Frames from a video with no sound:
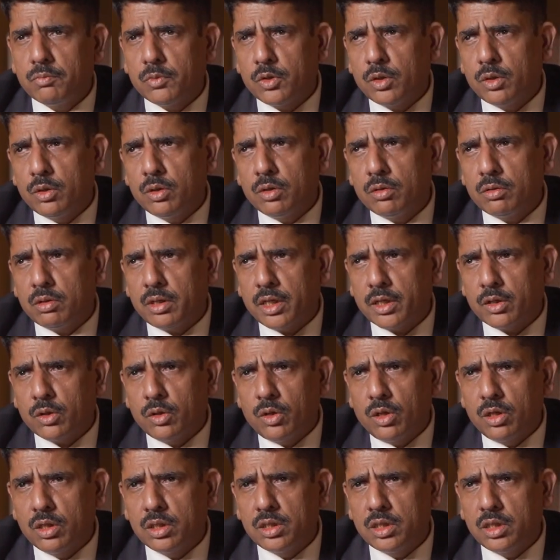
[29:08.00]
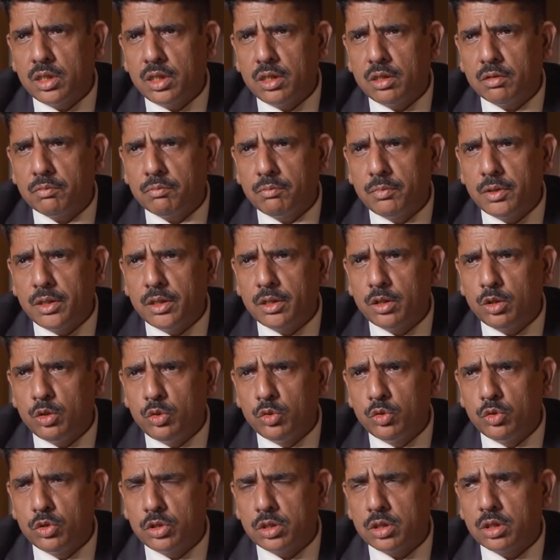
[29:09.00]
you know technology being
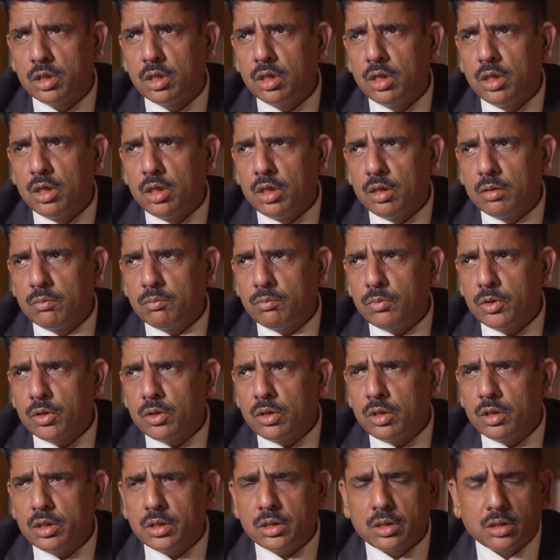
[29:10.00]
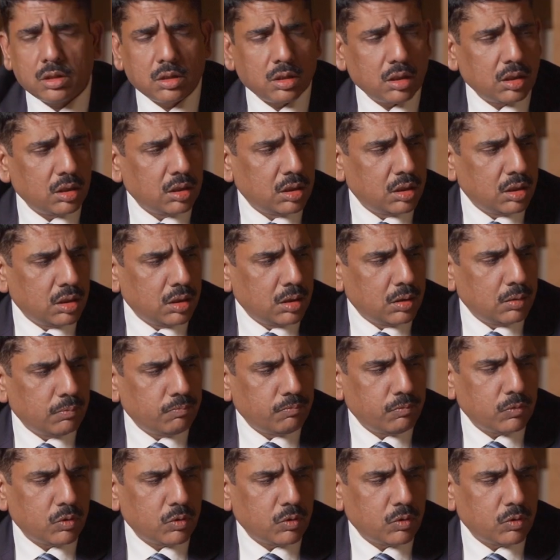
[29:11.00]
used because uh,